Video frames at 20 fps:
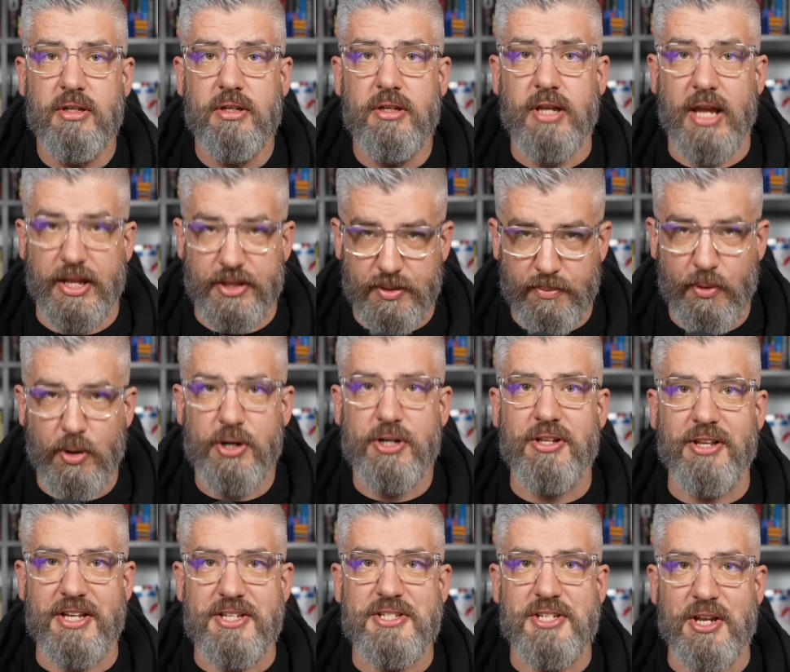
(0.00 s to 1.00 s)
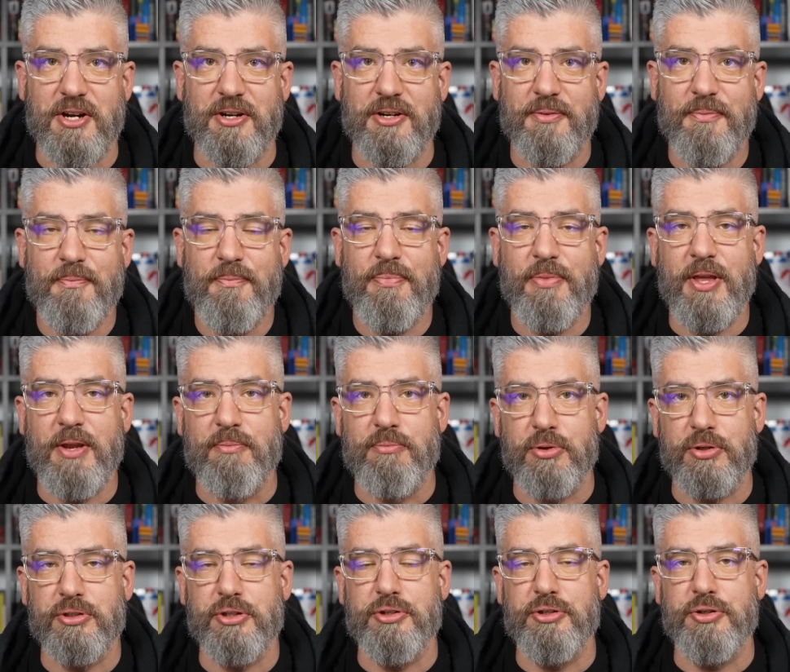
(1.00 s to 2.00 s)
at the Barclays Center in
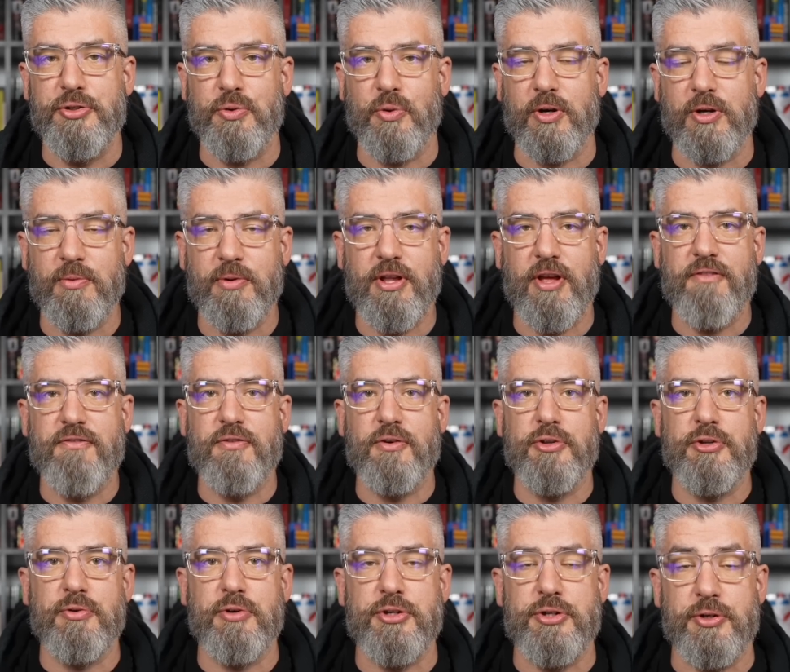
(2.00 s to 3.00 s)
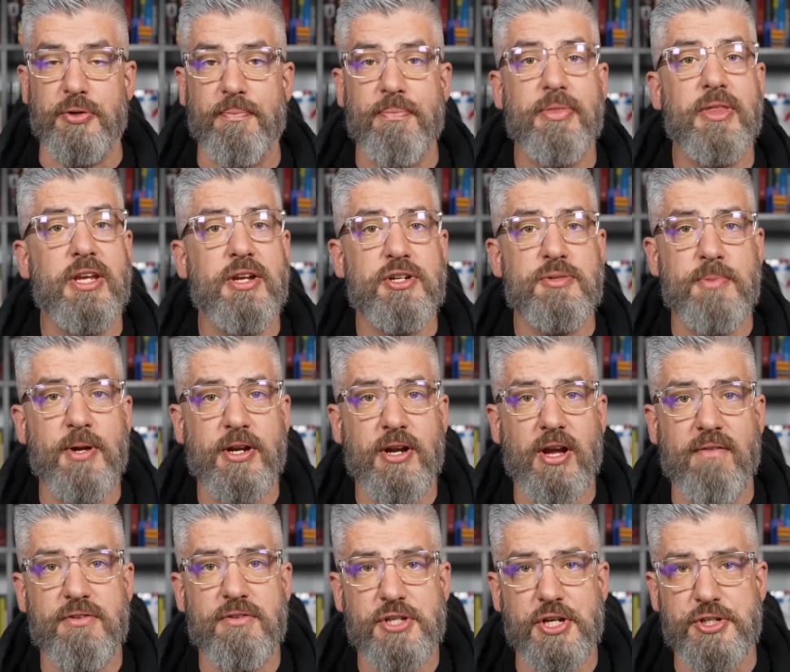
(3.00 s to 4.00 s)
Brooklyn, New York. Without further ado, here's my
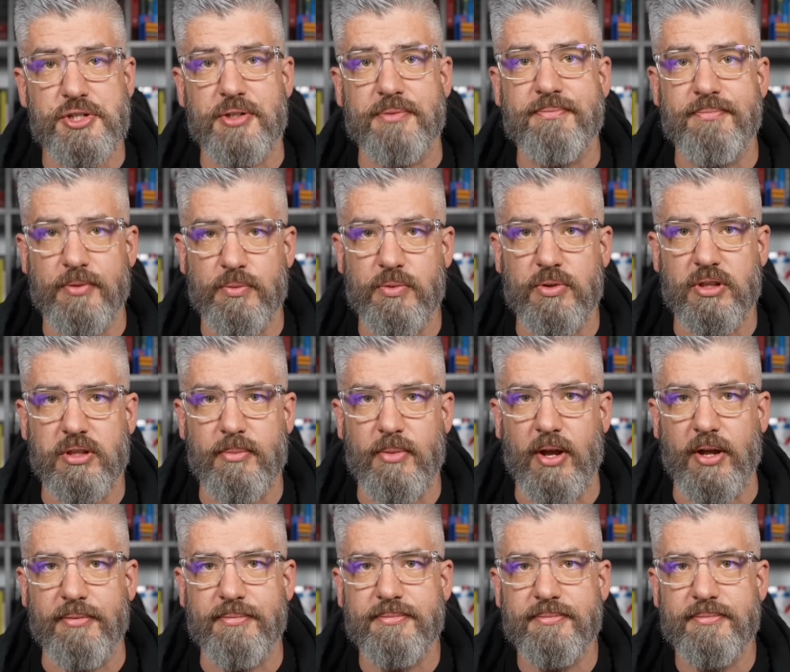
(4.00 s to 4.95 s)
conversation with Lamont.